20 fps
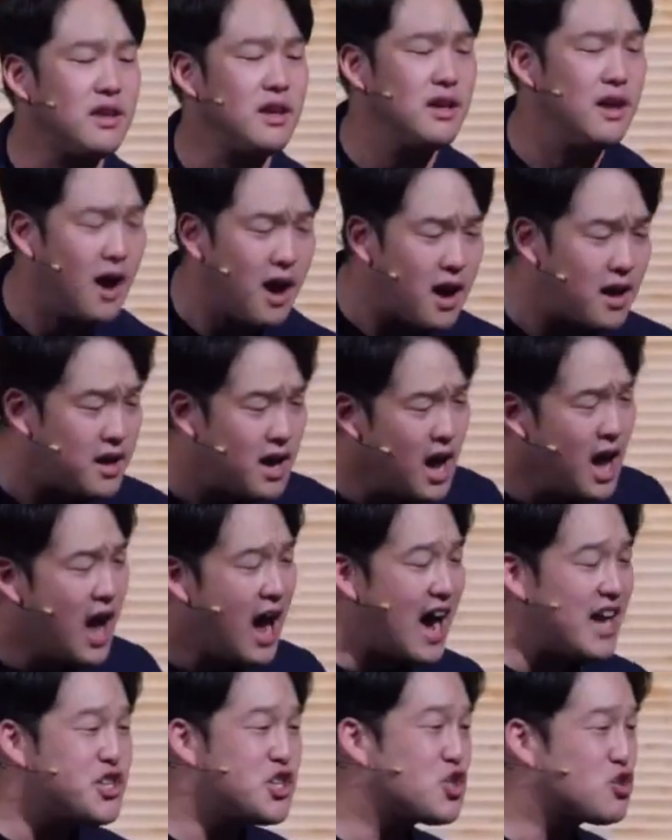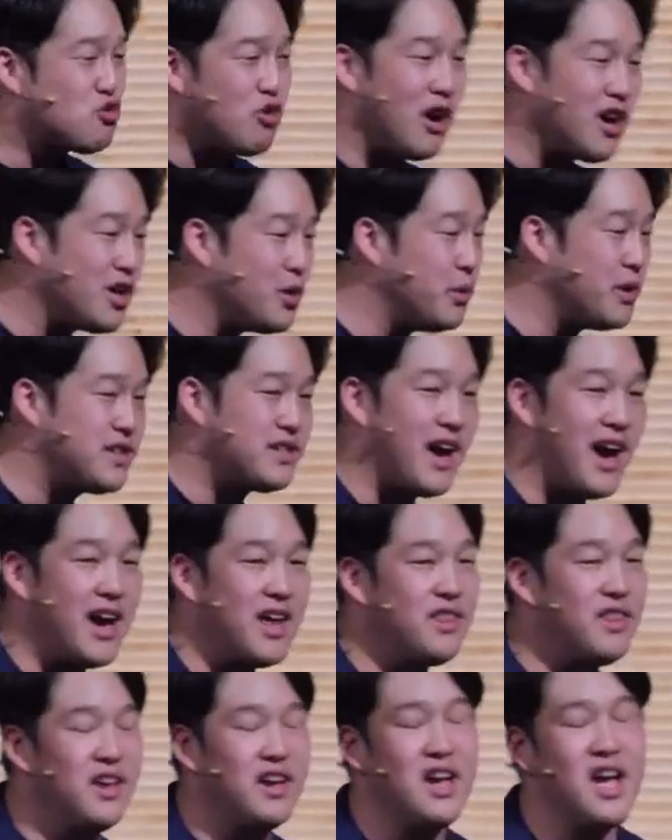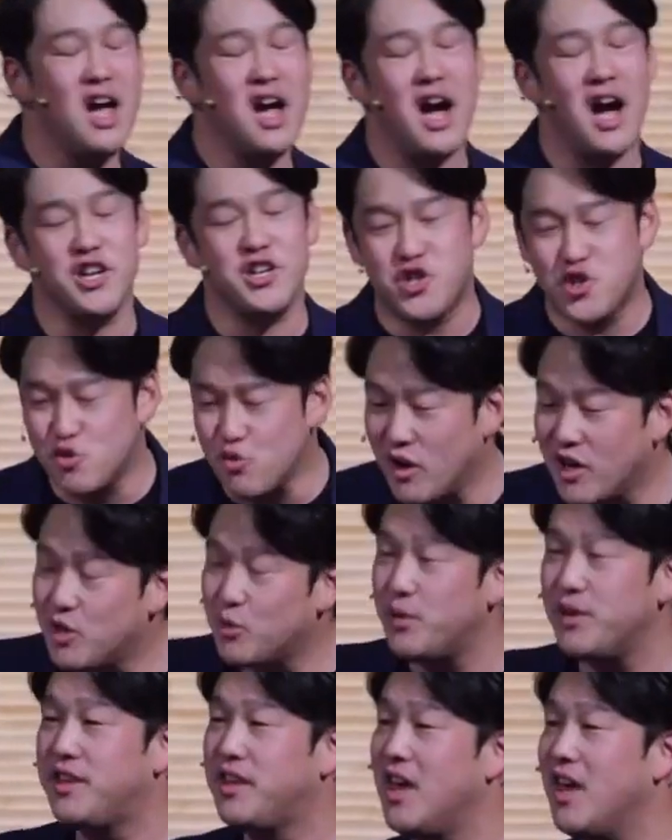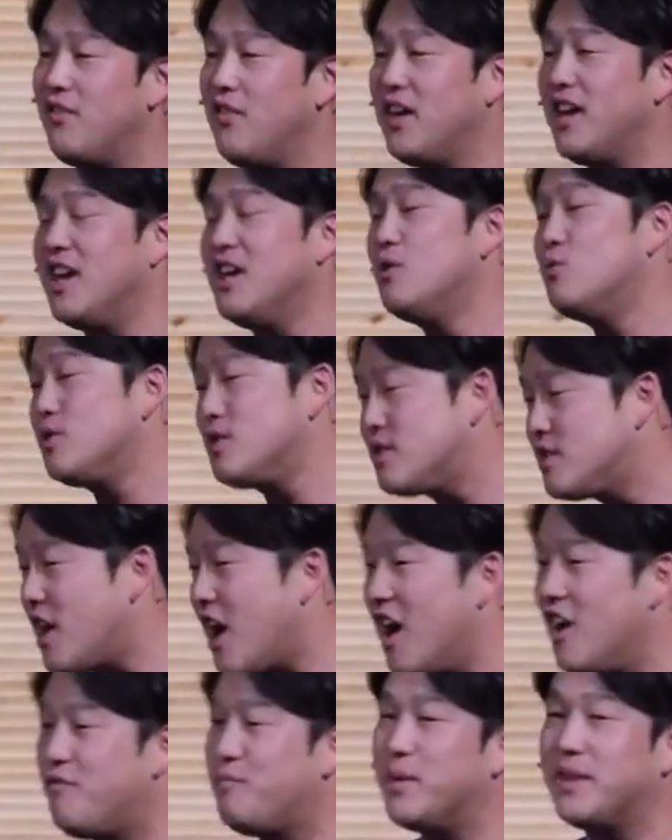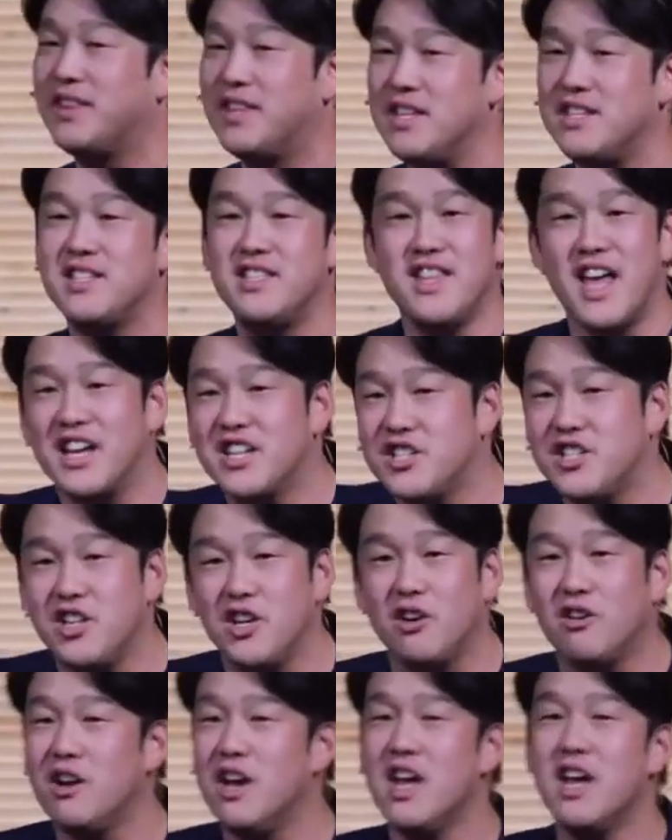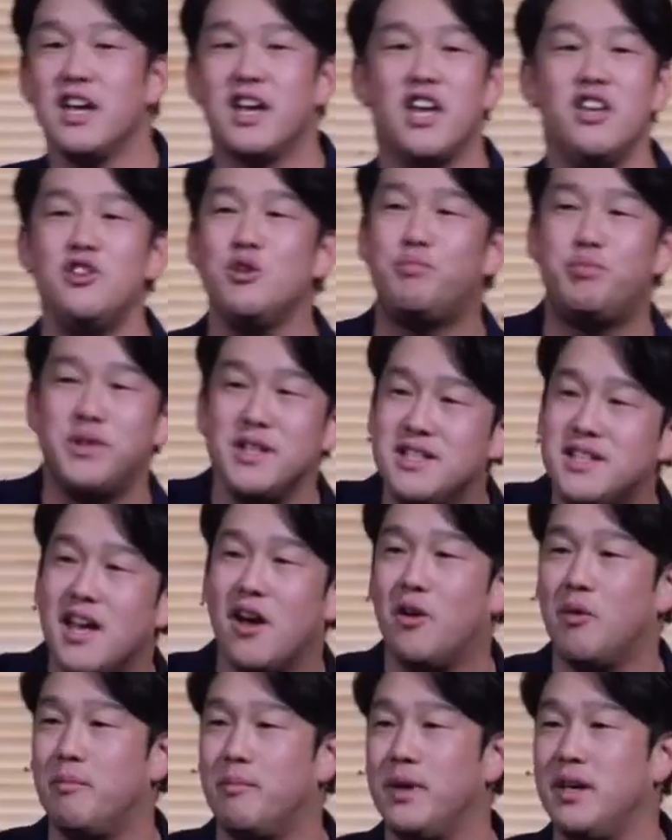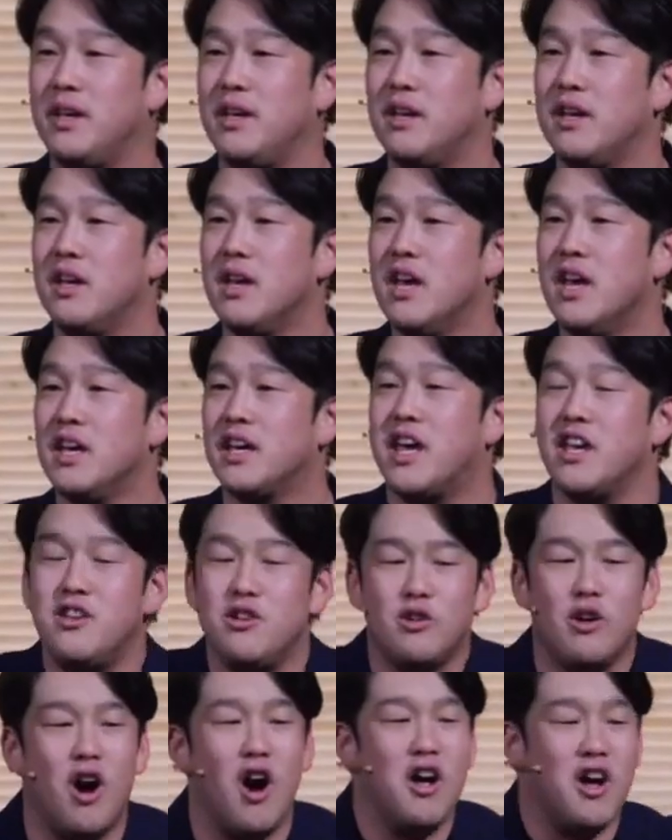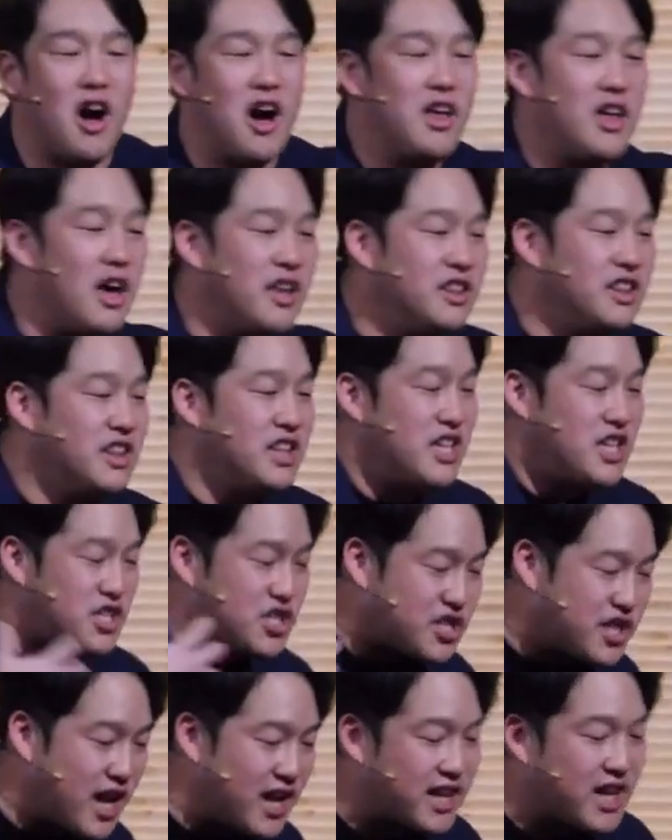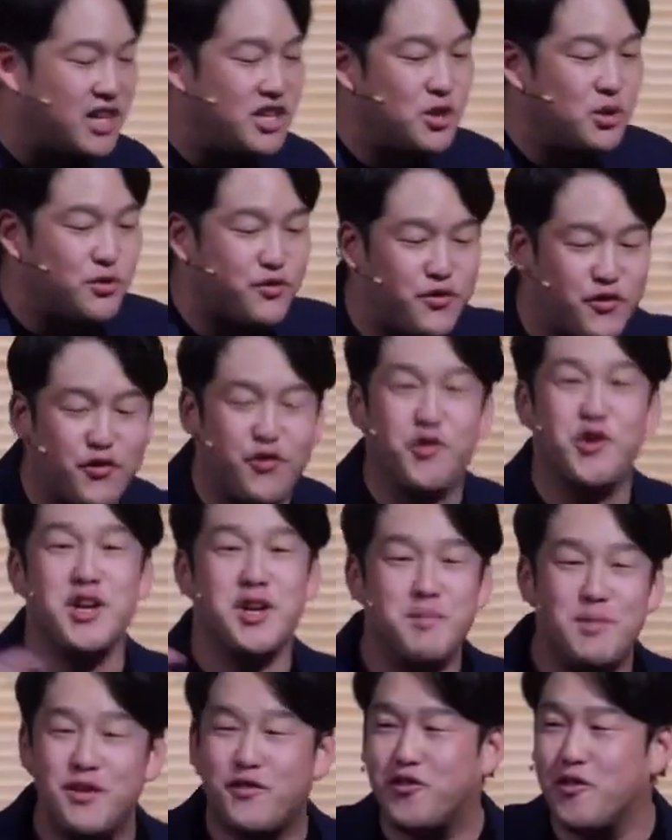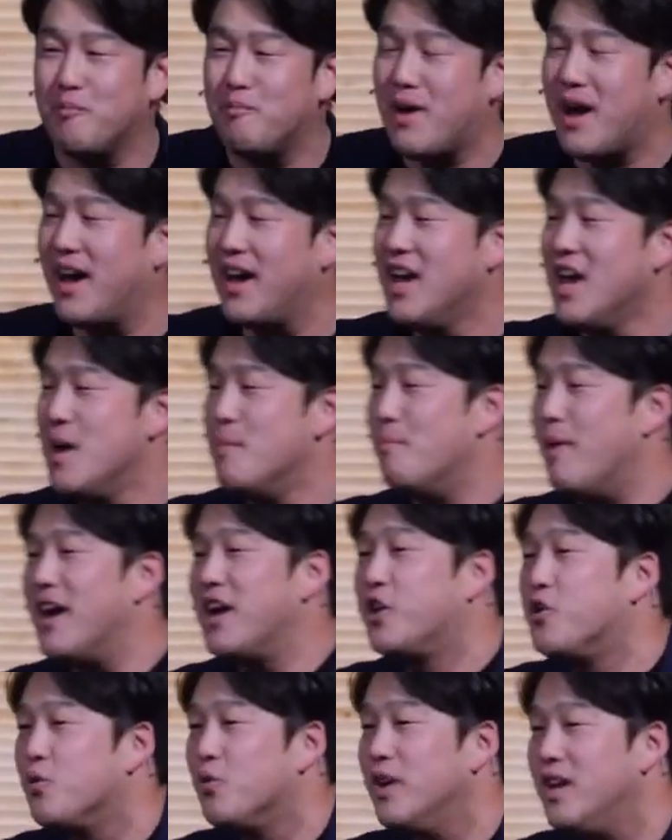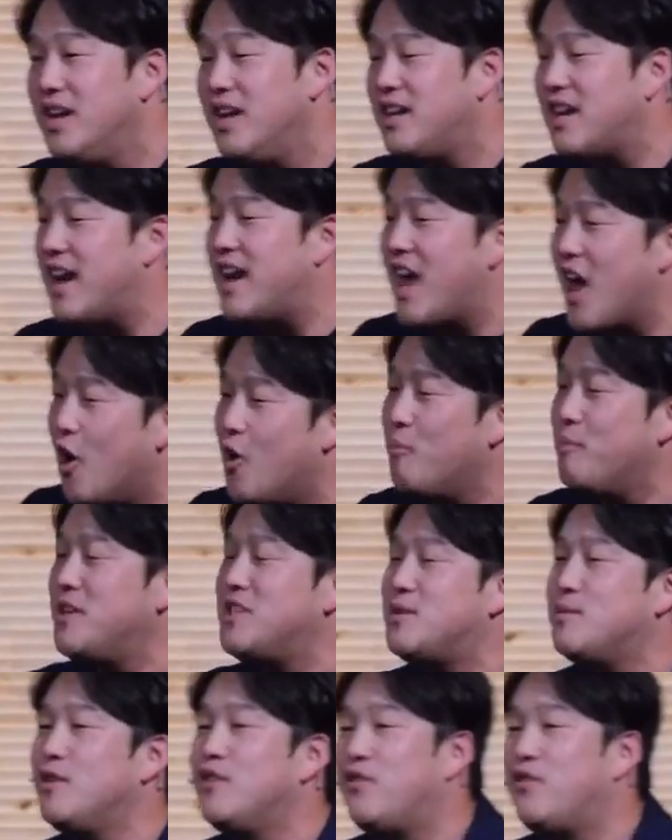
God, I struggle with tithing, I struggle with giving, and it was tough, but this next year, can you please help me? Can you un- unleash that? Can you free me from my, my greed and help me to be